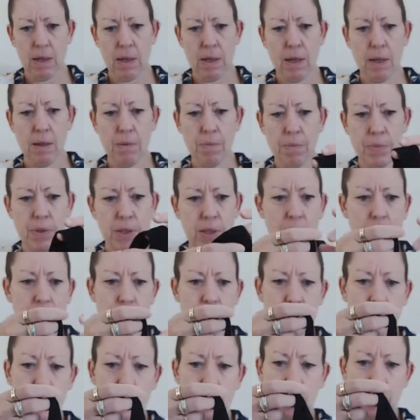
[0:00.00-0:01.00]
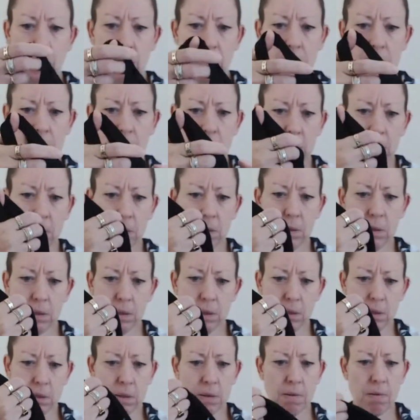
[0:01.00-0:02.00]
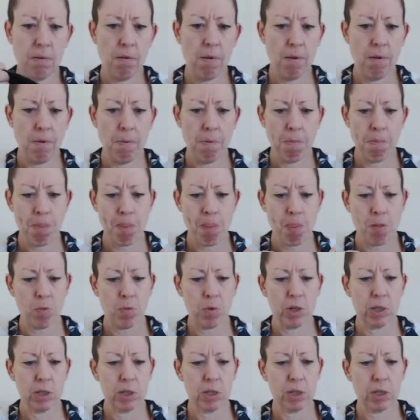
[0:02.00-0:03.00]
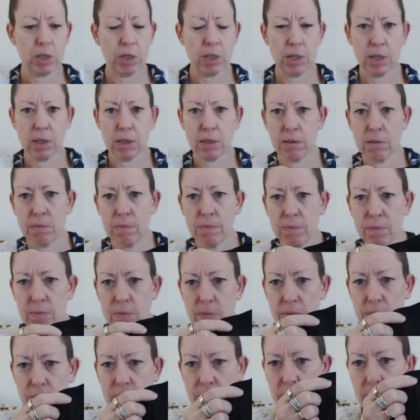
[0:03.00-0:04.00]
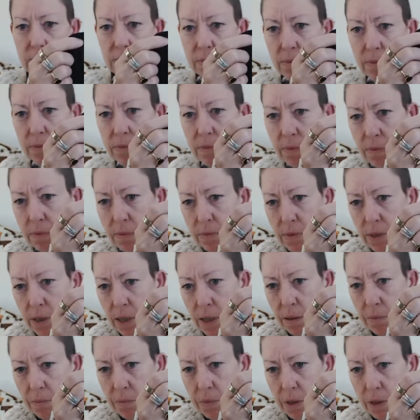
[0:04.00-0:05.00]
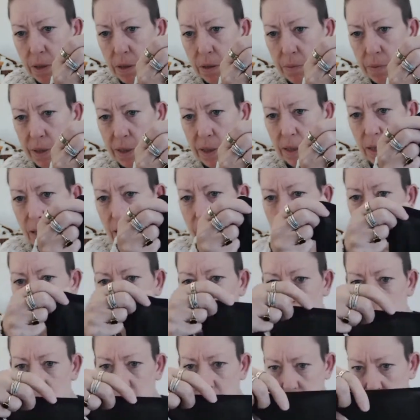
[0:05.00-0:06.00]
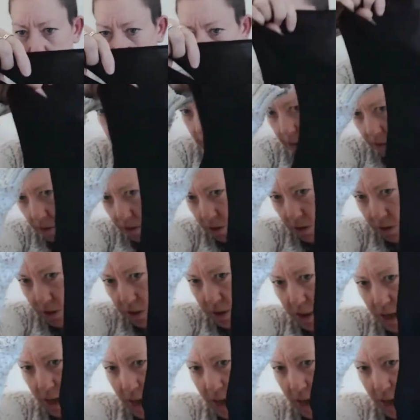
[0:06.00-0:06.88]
this brand, which I, yeah, Marla Wynn layers. Just